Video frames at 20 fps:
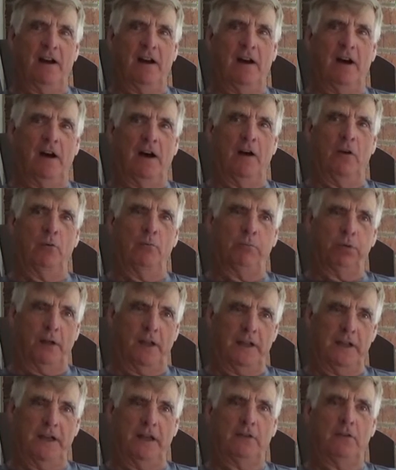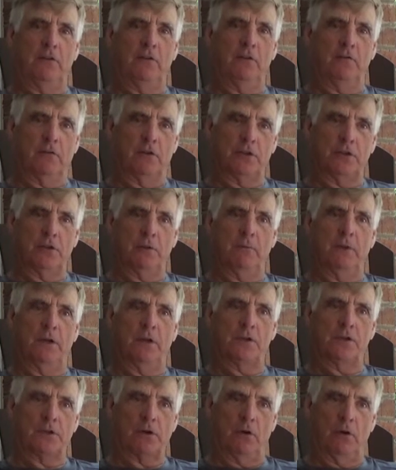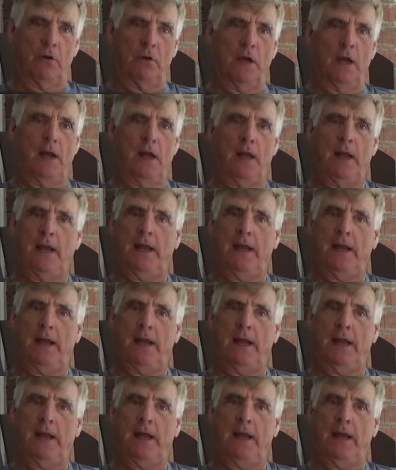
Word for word: uh, who played at the University of Minnesota.